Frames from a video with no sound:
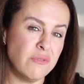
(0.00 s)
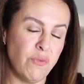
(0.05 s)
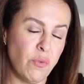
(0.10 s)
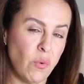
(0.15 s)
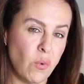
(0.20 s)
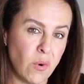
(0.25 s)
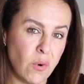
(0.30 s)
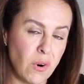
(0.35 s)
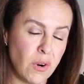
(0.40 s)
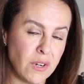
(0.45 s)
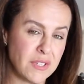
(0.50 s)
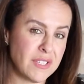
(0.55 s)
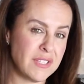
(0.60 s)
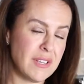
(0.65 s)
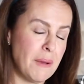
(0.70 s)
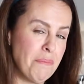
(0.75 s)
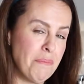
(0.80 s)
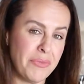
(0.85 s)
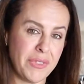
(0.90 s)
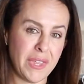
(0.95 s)
for
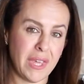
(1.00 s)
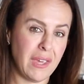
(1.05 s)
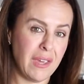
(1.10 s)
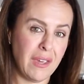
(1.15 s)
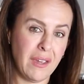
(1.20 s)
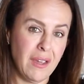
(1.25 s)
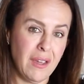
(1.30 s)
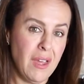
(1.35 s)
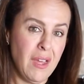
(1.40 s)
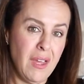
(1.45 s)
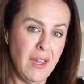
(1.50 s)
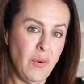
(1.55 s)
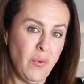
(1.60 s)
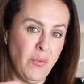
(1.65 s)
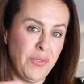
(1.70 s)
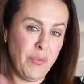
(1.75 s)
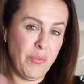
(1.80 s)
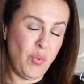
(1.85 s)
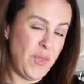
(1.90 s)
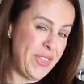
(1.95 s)
something
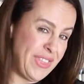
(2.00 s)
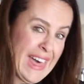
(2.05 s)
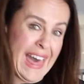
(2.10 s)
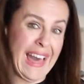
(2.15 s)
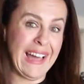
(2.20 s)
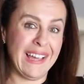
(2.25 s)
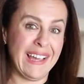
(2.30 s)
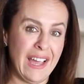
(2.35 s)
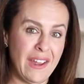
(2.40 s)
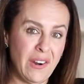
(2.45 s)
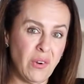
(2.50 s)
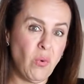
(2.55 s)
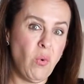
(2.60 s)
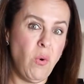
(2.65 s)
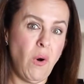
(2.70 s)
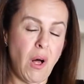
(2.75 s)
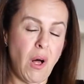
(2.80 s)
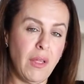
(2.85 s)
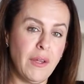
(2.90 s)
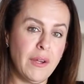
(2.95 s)
with that kind of
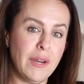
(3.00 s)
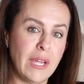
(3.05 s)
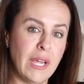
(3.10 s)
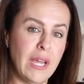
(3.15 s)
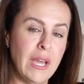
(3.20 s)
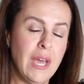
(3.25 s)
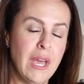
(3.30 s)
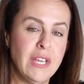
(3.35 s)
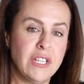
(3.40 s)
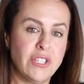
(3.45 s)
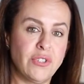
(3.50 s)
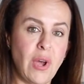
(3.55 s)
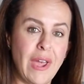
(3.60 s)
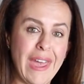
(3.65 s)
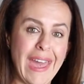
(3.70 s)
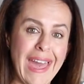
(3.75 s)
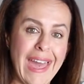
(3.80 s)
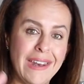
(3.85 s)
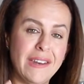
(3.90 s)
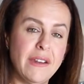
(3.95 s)
quality. So I
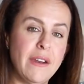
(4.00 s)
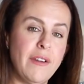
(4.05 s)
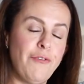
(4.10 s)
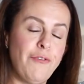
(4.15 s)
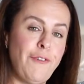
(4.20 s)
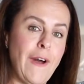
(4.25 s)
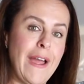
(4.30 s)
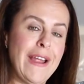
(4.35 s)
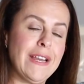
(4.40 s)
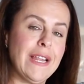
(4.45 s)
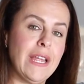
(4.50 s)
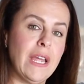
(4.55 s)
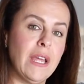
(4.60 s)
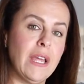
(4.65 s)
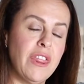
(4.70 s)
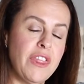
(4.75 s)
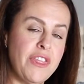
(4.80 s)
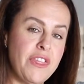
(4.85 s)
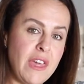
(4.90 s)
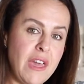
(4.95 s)
ended up
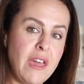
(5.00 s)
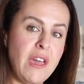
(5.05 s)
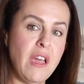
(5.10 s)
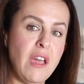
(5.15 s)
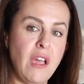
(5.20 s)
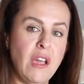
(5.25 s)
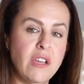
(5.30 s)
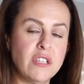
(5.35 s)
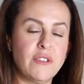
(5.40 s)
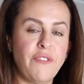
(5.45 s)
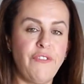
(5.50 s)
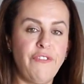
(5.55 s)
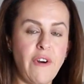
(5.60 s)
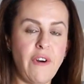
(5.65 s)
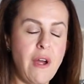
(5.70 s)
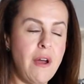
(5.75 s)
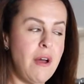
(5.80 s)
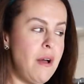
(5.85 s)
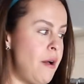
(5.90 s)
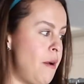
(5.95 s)
finding these
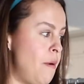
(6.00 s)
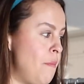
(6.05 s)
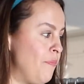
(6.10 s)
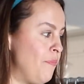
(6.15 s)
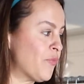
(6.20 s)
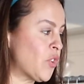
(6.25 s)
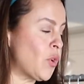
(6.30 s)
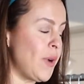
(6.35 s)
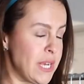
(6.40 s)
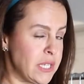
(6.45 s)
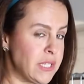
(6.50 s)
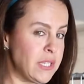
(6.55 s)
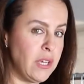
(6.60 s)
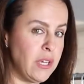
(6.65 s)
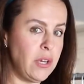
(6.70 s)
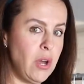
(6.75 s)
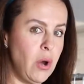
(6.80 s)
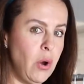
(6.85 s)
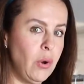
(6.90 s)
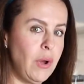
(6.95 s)
from
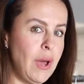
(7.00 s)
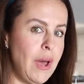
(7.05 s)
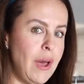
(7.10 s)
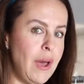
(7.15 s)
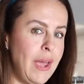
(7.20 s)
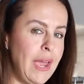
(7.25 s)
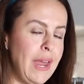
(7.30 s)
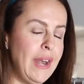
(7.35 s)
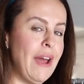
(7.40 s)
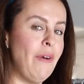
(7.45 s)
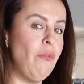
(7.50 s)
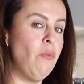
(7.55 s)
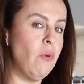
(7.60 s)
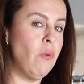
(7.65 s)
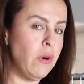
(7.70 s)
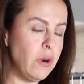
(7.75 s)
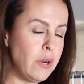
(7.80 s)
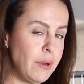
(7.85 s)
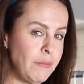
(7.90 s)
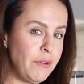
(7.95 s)
CRZ Yoga, and I've
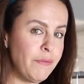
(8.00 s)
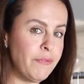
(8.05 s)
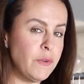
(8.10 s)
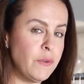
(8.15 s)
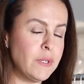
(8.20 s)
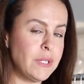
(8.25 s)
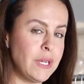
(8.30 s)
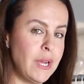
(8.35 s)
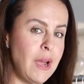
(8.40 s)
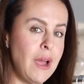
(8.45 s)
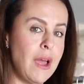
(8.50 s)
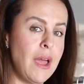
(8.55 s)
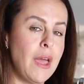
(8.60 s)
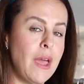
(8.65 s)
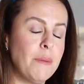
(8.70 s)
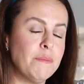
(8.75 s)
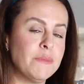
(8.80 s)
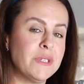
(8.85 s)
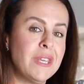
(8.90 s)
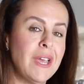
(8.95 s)
worn them a few
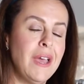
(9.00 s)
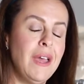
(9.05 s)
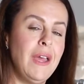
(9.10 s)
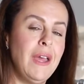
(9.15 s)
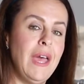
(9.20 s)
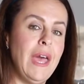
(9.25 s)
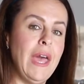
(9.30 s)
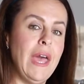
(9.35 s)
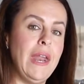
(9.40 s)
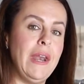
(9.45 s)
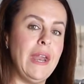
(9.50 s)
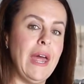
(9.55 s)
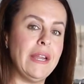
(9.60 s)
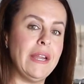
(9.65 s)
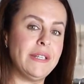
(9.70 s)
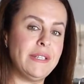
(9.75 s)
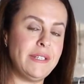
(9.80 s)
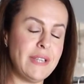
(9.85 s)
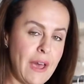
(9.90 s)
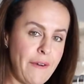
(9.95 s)
times, and I
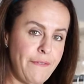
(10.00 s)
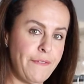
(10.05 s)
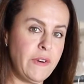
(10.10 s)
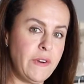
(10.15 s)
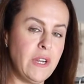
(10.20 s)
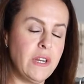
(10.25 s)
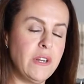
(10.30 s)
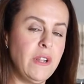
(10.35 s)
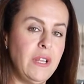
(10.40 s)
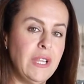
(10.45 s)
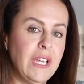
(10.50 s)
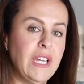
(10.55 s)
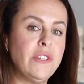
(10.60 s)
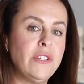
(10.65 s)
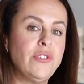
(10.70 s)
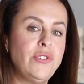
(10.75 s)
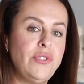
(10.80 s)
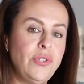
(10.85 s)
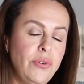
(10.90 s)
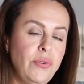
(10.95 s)
definitely
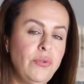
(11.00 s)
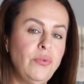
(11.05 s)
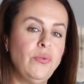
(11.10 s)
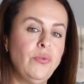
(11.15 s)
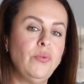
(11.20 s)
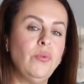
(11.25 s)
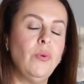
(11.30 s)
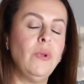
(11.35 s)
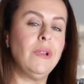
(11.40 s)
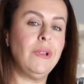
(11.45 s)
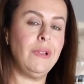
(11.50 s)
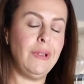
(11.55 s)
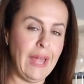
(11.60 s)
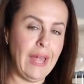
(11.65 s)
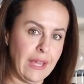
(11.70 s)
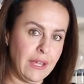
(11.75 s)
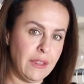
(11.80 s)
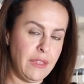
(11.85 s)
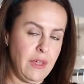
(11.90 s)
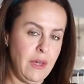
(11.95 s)
do
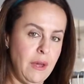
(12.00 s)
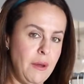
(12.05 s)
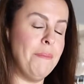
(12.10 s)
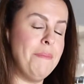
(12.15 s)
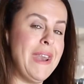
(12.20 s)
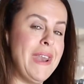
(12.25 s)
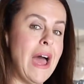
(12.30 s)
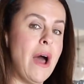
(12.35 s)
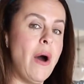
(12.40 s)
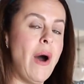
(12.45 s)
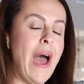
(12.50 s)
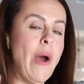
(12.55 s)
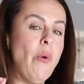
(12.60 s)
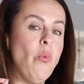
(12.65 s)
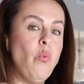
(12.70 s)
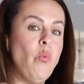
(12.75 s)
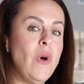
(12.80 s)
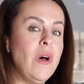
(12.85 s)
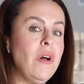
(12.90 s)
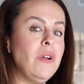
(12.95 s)
like them. Now, I
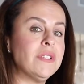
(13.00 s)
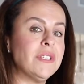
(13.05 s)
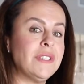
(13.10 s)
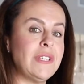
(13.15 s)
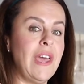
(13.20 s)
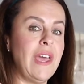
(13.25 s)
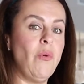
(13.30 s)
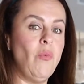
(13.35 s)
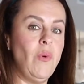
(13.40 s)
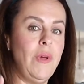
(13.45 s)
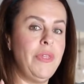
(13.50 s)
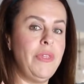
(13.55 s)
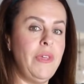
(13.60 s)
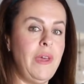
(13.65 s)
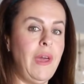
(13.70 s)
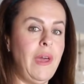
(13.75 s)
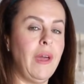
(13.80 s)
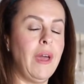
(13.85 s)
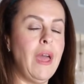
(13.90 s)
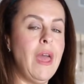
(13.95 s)
will say one
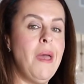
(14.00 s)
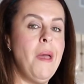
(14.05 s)
thing.